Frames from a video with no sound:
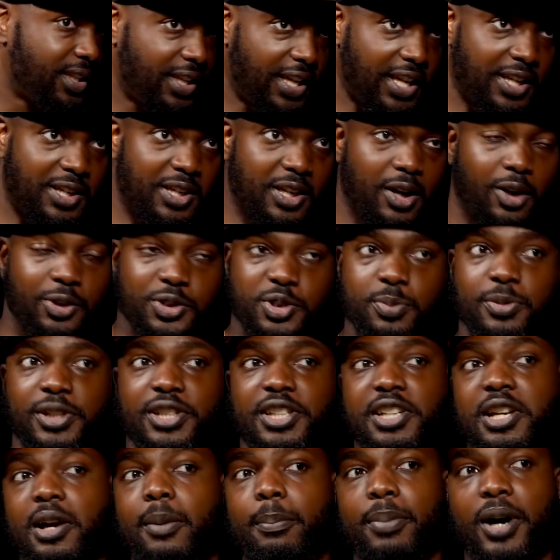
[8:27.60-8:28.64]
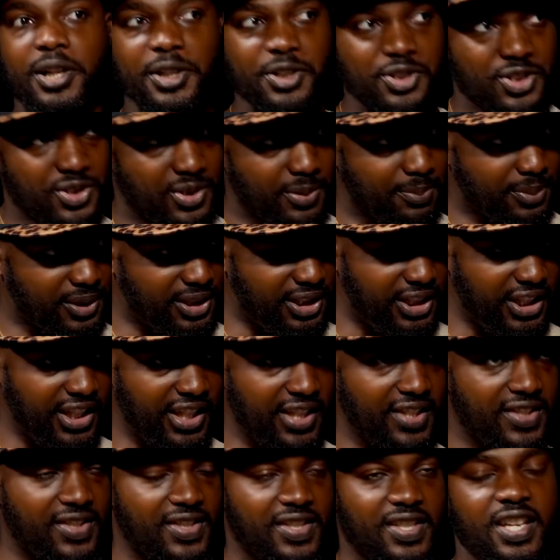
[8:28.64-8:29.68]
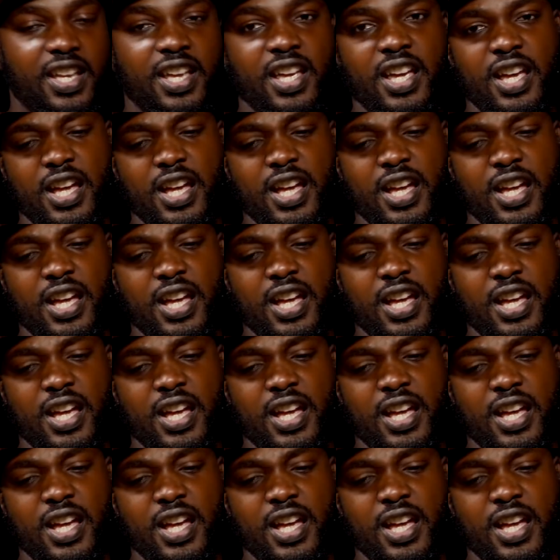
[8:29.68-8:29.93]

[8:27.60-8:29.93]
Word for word: and ultimately abolish the police.